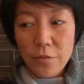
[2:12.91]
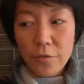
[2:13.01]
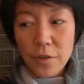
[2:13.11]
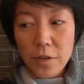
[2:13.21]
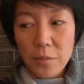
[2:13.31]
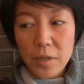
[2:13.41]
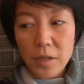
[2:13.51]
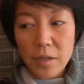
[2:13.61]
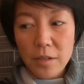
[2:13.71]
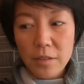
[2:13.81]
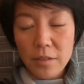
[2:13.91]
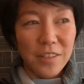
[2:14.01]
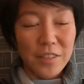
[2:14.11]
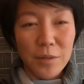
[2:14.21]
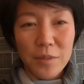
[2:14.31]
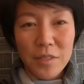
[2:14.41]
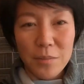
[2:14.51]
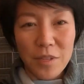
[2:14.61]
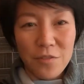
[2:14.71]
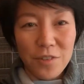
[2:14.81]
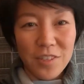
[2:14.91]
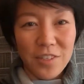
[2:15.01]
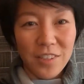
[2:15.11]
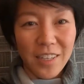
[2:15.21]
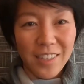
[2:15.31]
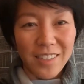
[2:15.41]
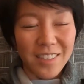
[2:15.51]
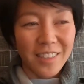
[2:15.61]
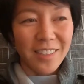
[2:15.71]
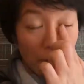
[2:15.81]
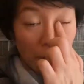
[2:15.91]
from his name is Demetrius Gelatis.